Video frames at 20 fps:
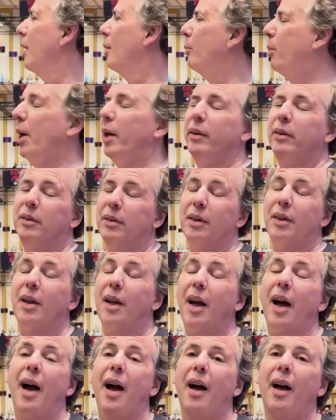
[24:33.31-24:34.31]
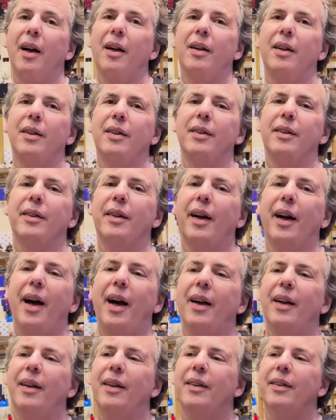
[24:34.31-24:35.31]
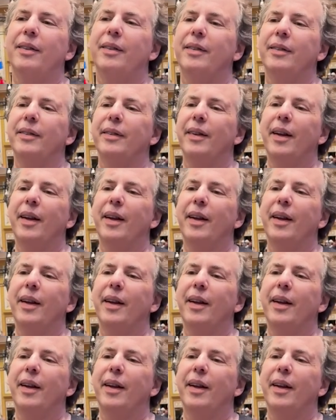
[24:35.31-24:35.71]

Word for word: But, oh, who was it? I remember now.